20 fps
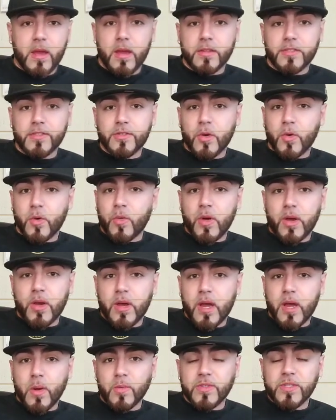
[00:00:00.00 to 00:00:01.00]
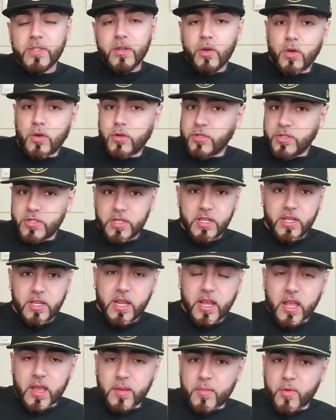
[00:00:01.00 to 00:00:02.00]
was in the auction and I
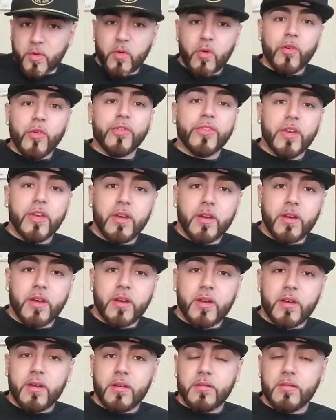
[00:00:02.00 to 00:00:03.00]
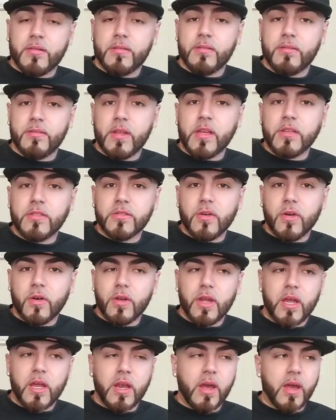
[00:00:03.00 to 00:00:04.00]
came across a nice car
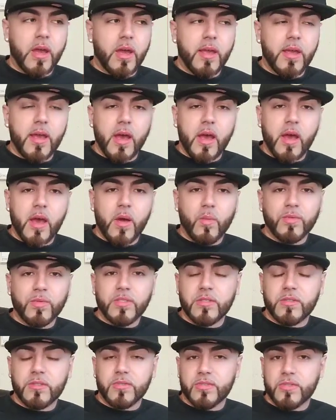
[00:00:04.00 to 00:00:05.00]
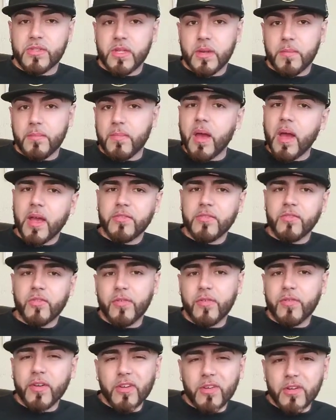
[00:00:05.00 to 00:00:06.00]
that I was interested in buying, so I
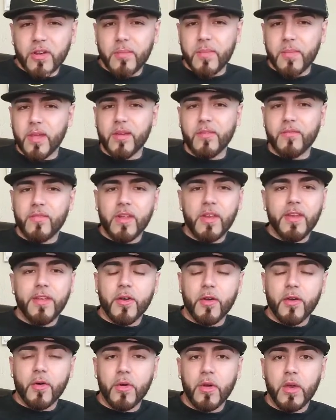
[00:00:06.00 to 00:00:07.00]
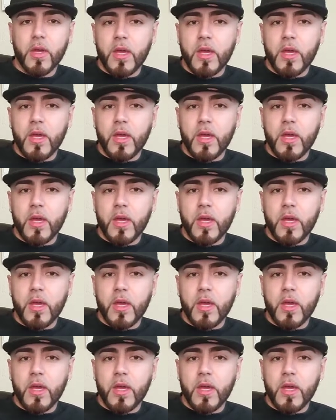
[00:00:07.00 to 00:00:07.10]
figured I'd make a video